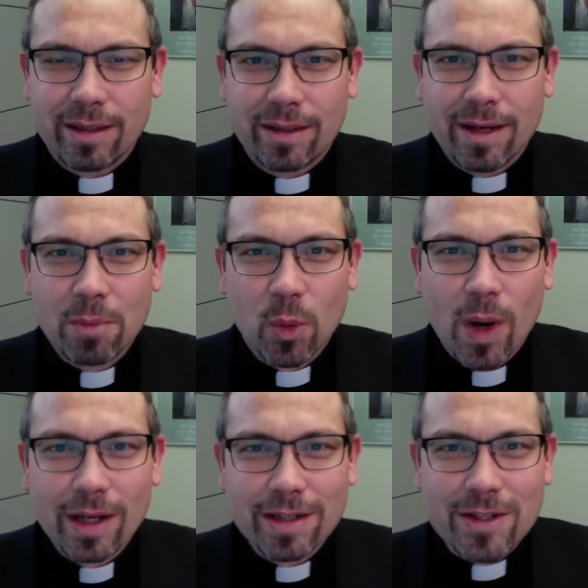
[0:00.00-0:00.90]
Number
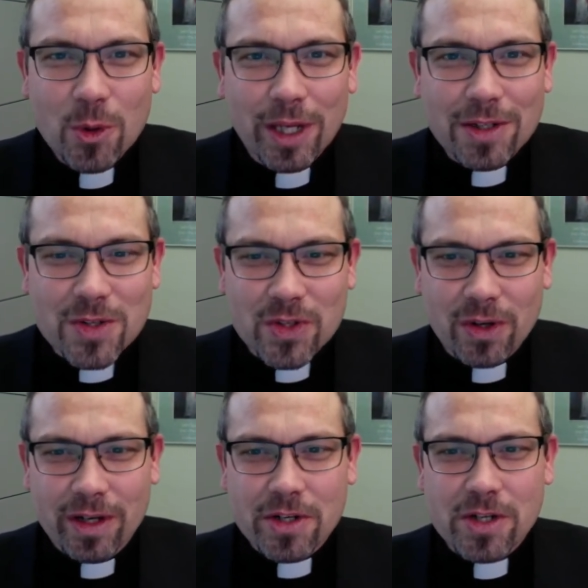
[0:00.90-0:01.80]
one, don't get
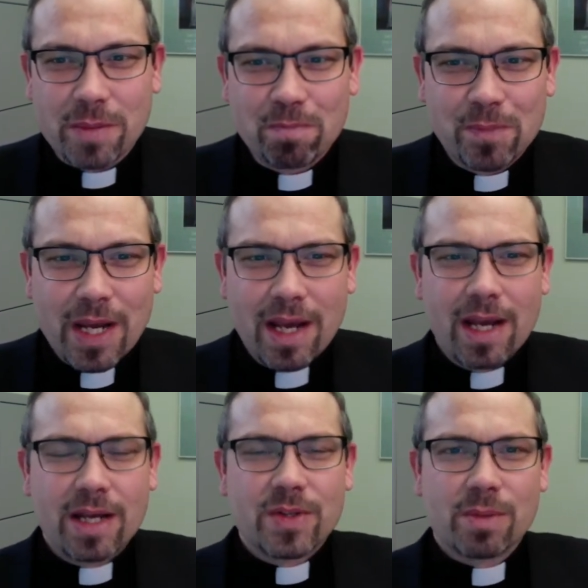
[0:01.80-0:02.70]
discouraged.
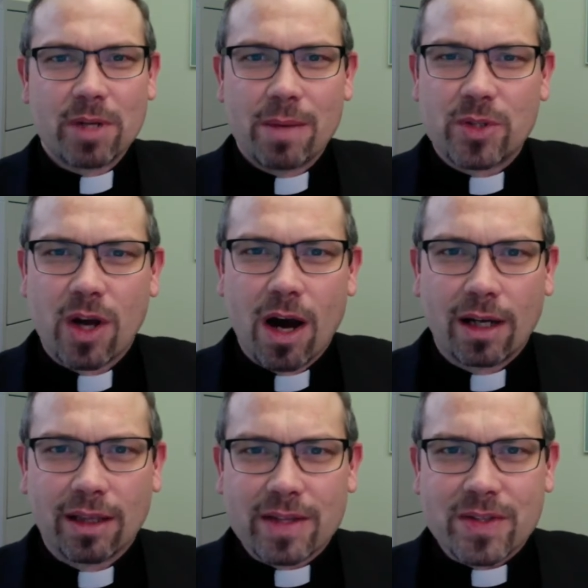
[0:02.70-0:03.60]
Sometimes
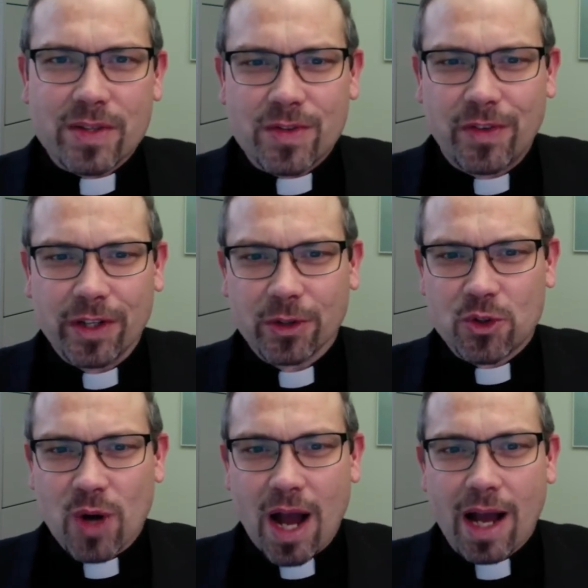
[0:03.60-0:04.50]
God lets us feel
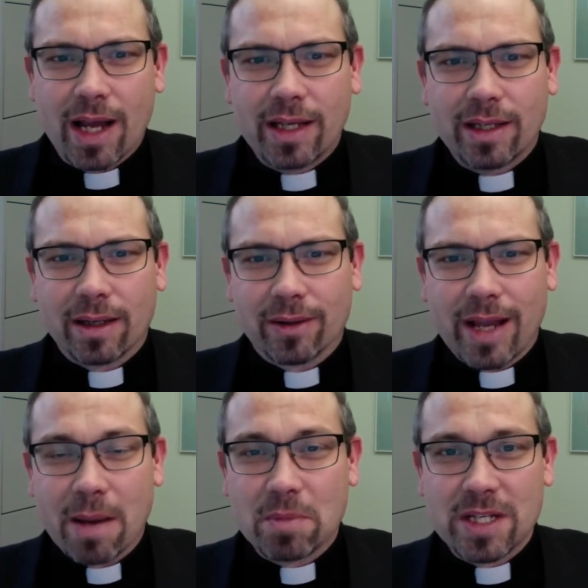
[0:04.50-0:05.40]
dry or
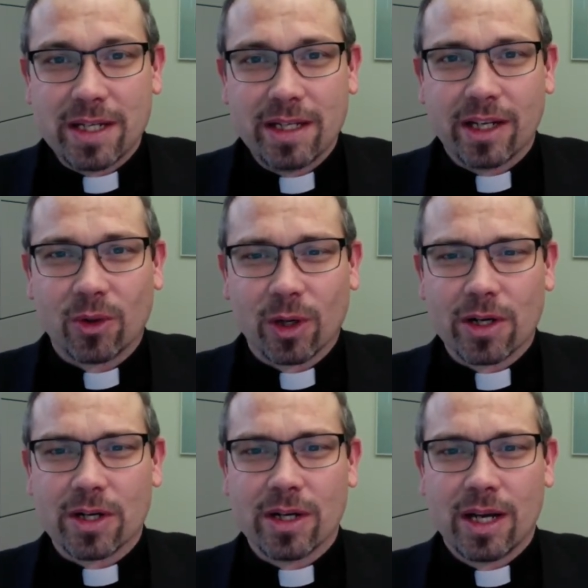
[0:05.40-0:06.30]
empty in
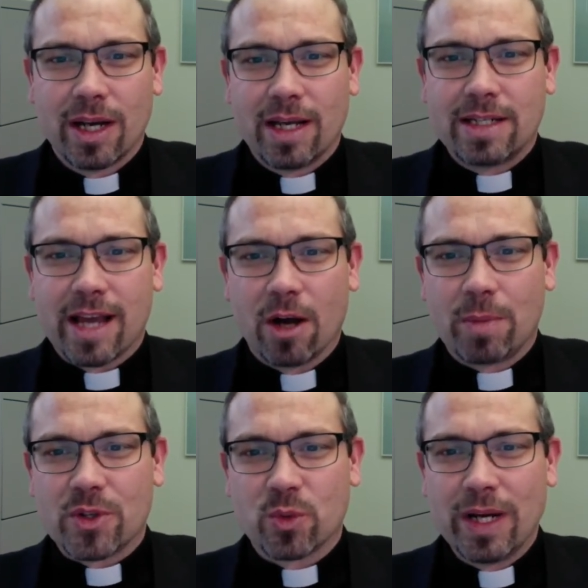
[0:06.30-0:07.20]
order to help
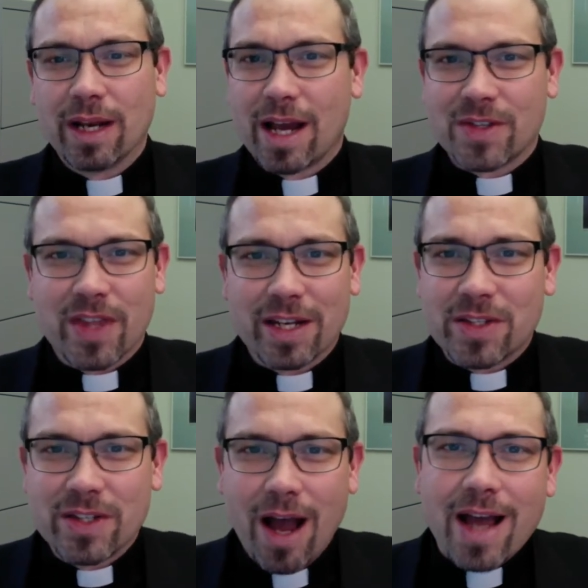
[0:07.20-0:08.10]
us realize that
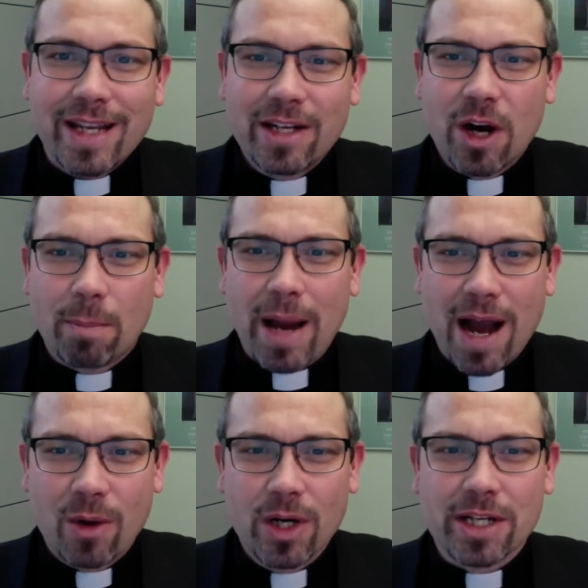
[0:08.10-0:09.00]
it's not in our
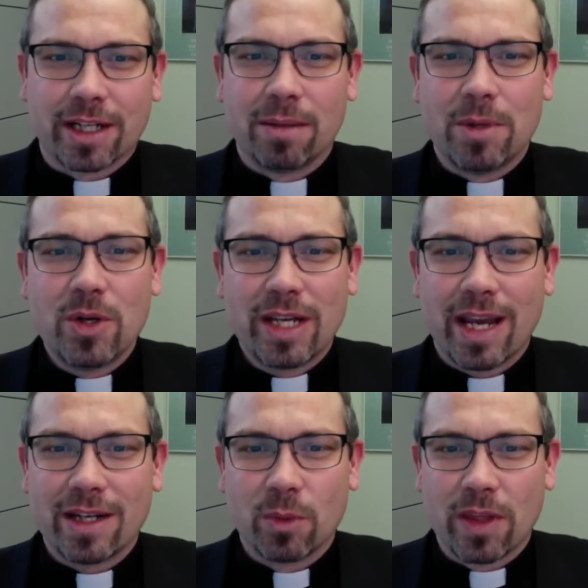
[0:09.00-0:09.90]
power to
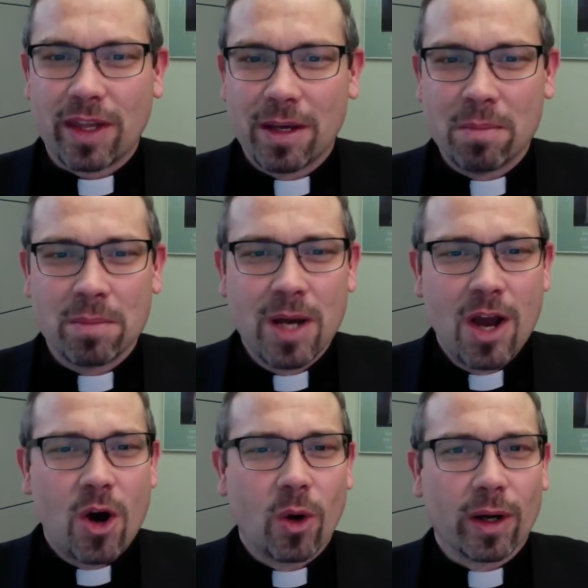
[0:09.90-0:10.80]
communicate with him
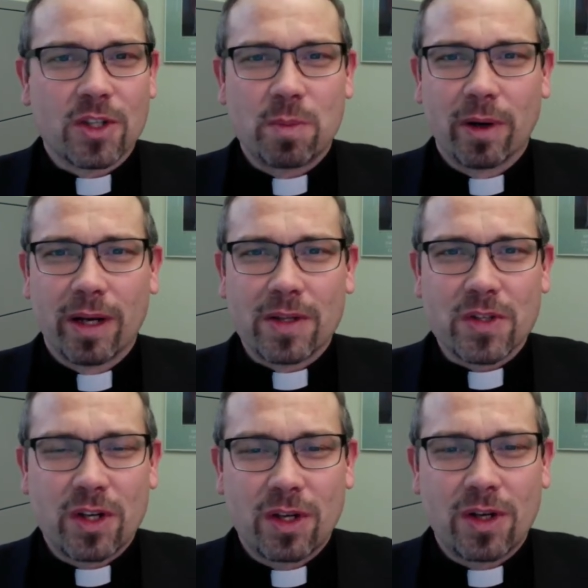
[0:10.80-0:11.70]
or
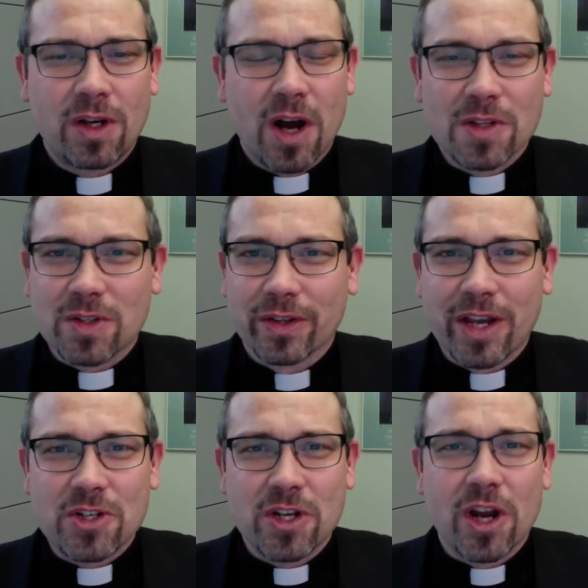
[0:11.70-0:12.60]
experience
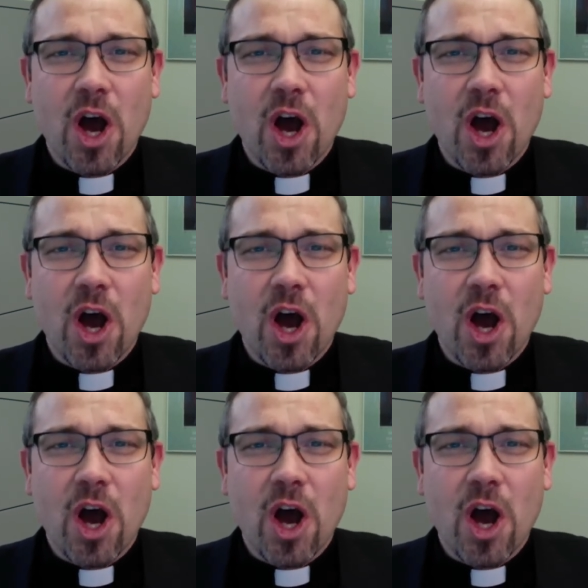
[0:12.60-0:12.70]
consolation